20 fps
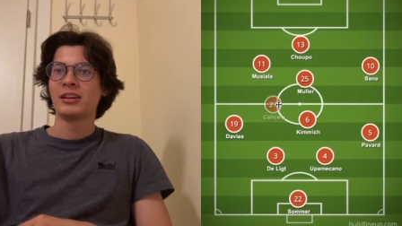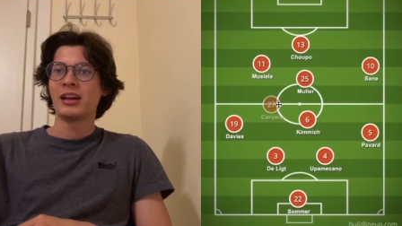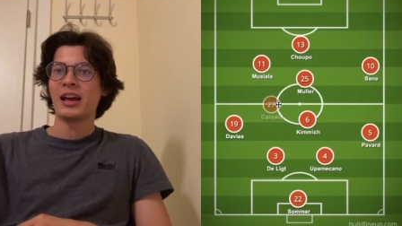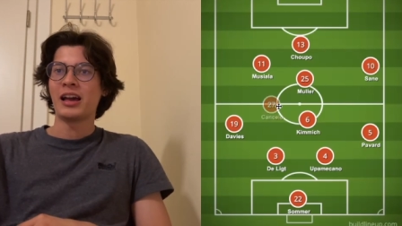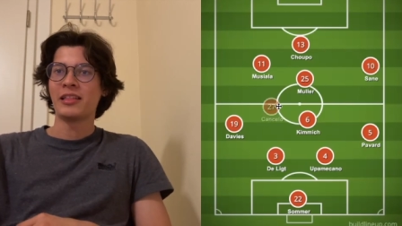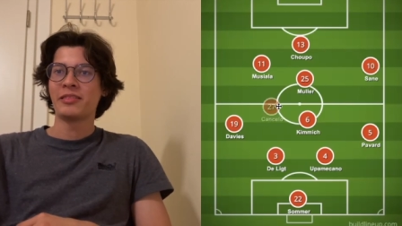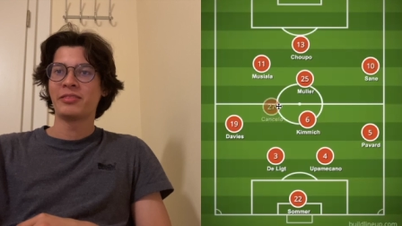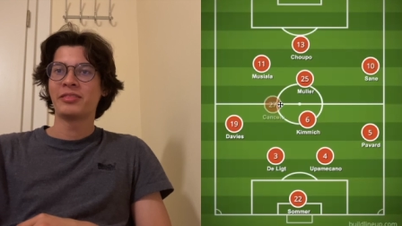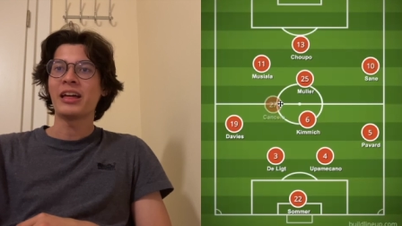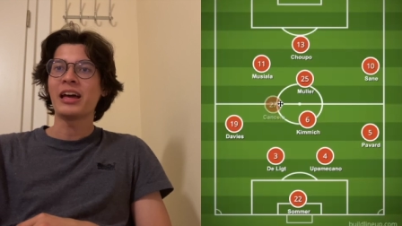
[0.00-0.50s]

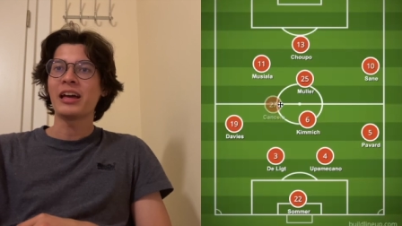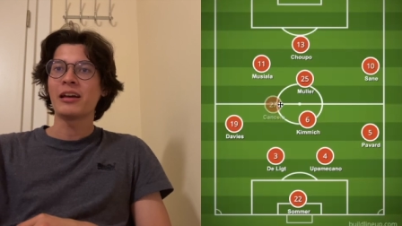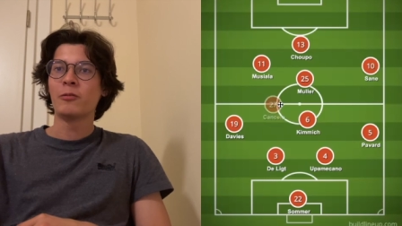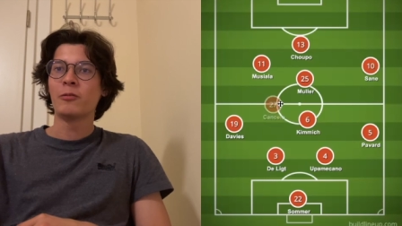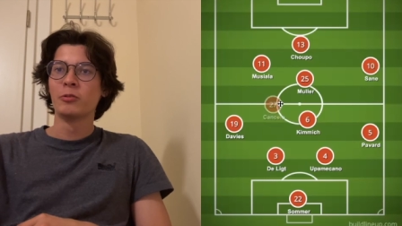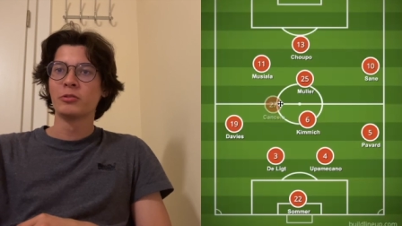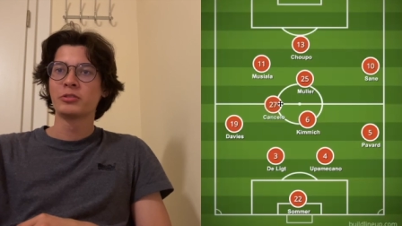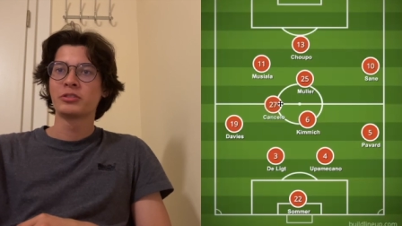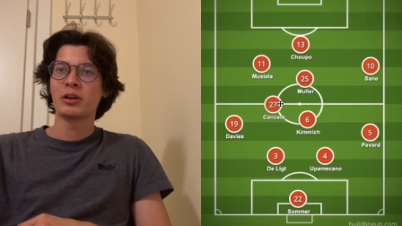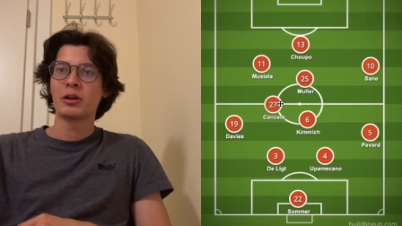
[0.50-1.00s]
And that
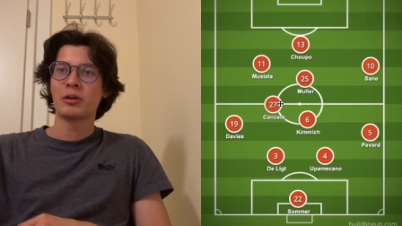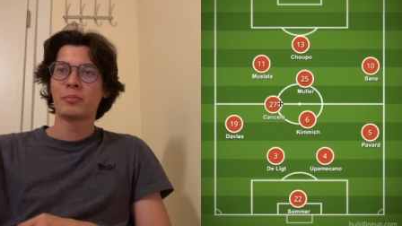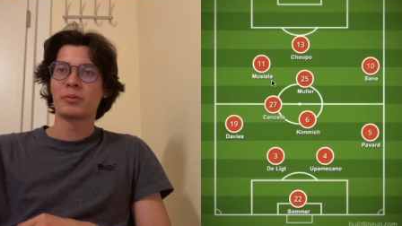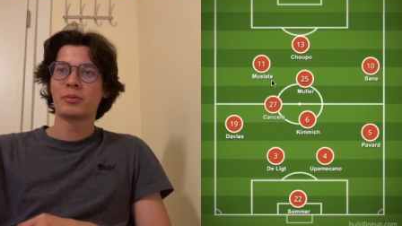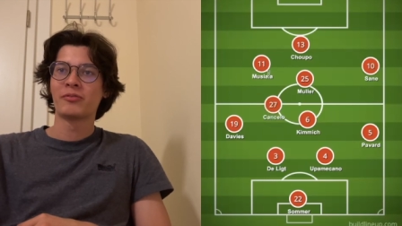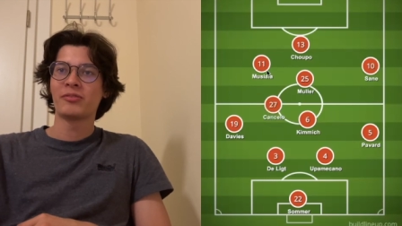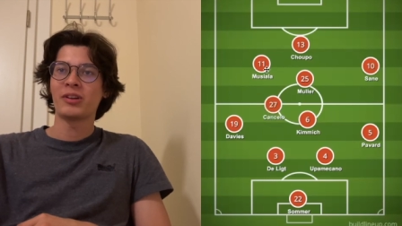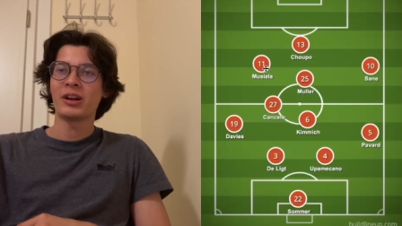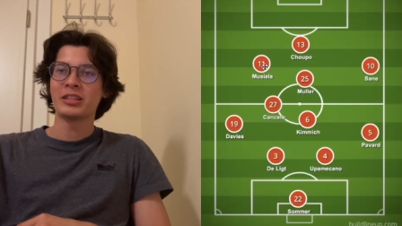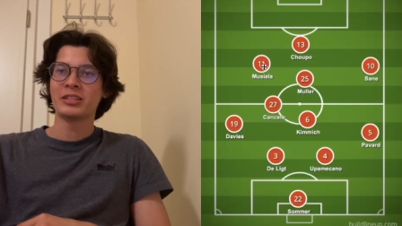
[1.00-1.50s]
also
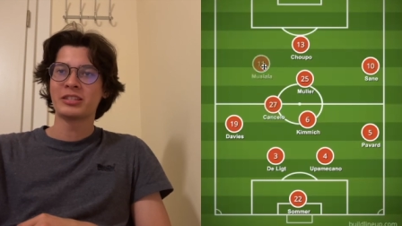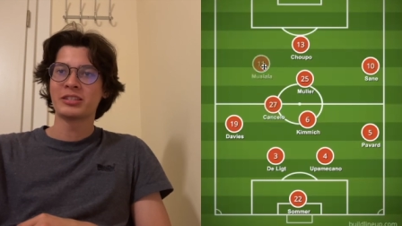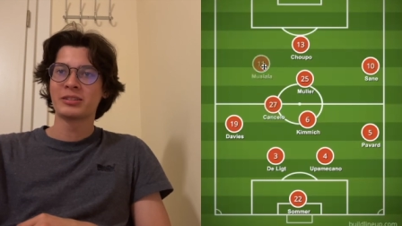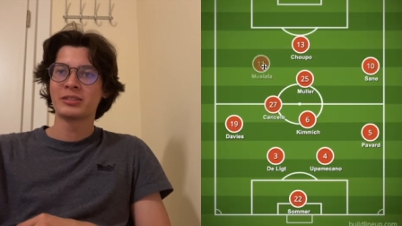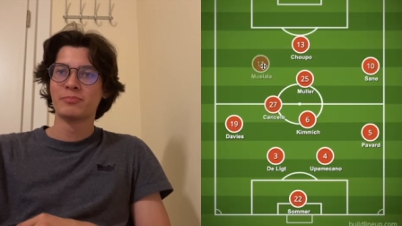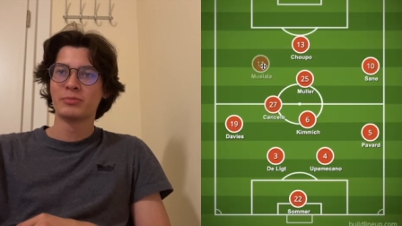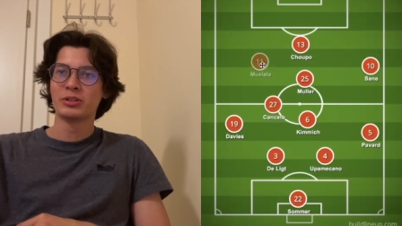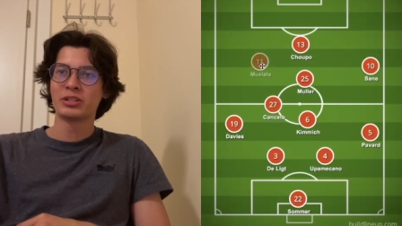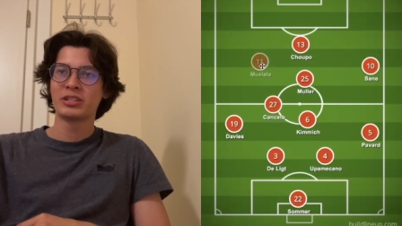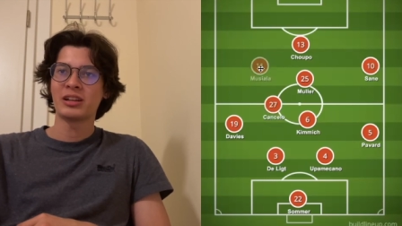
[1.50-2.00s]
provides
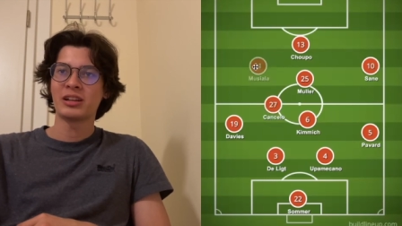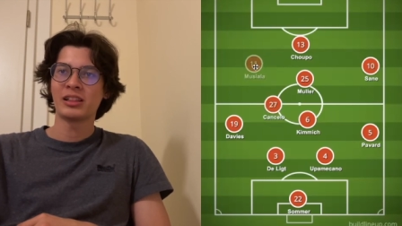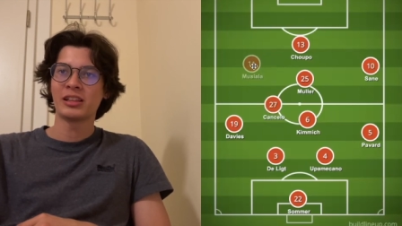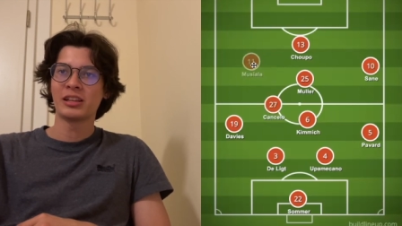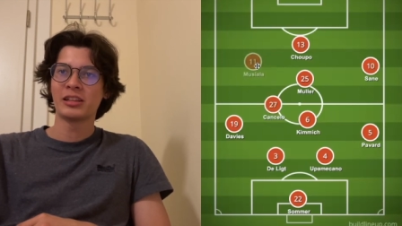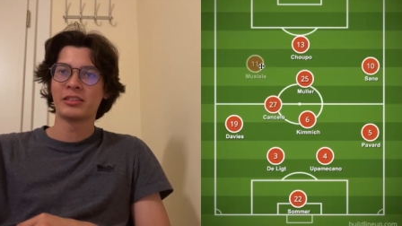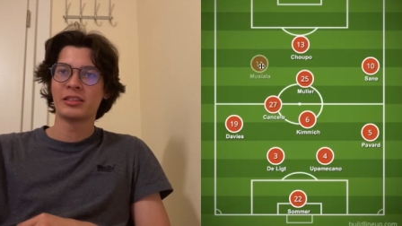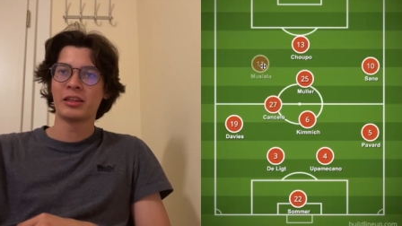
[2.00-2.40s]
Musiala